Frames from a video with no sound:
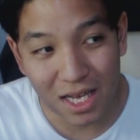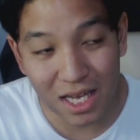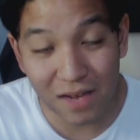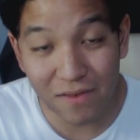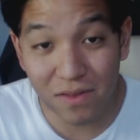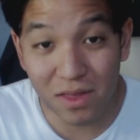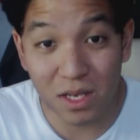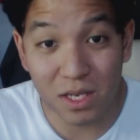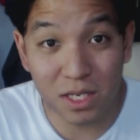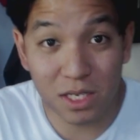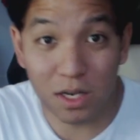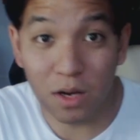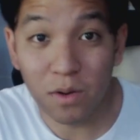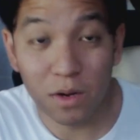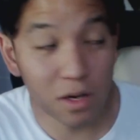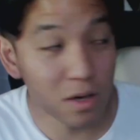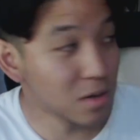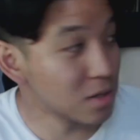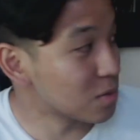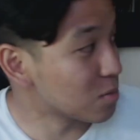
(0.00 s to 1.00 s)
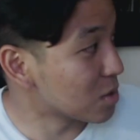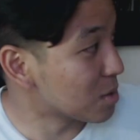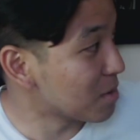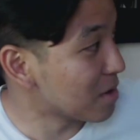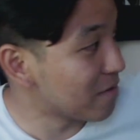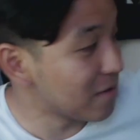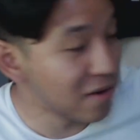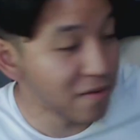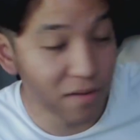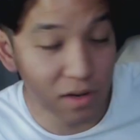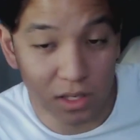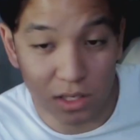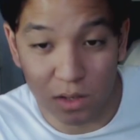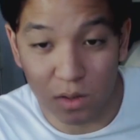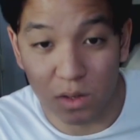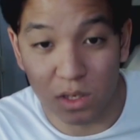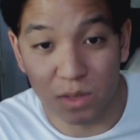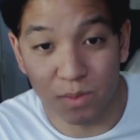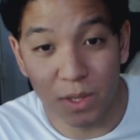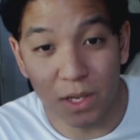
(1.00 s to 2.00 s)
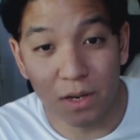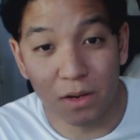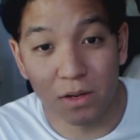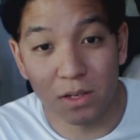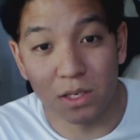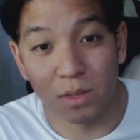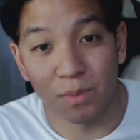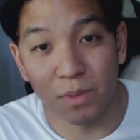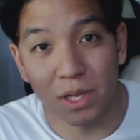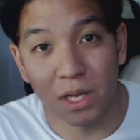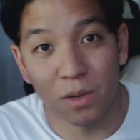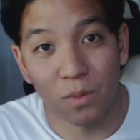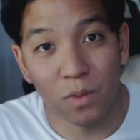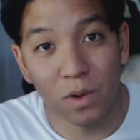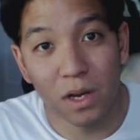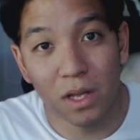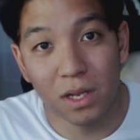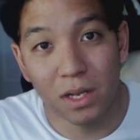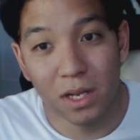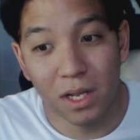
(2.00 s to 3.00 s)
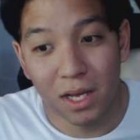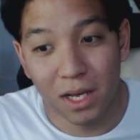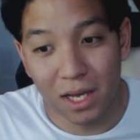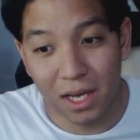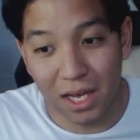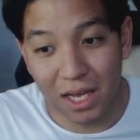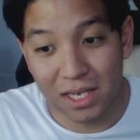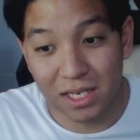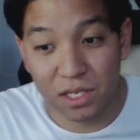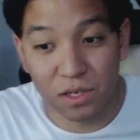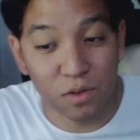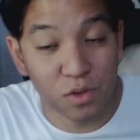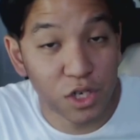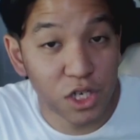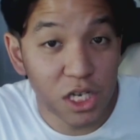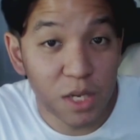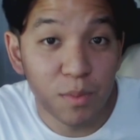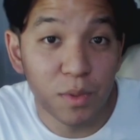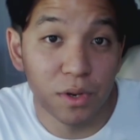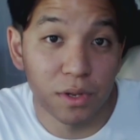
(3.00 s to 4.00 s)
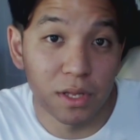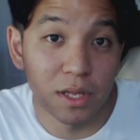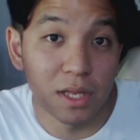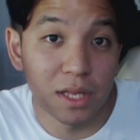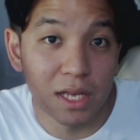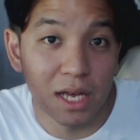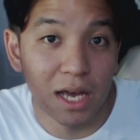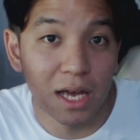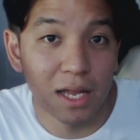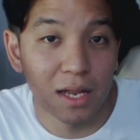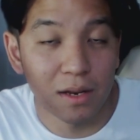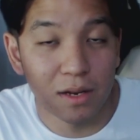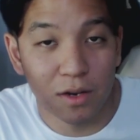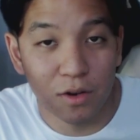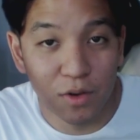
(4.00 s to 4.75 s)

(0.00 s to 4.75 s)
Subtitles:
even the Sonos, one of my favorite Sonos speakers, the Play 1, is still cheaper than that.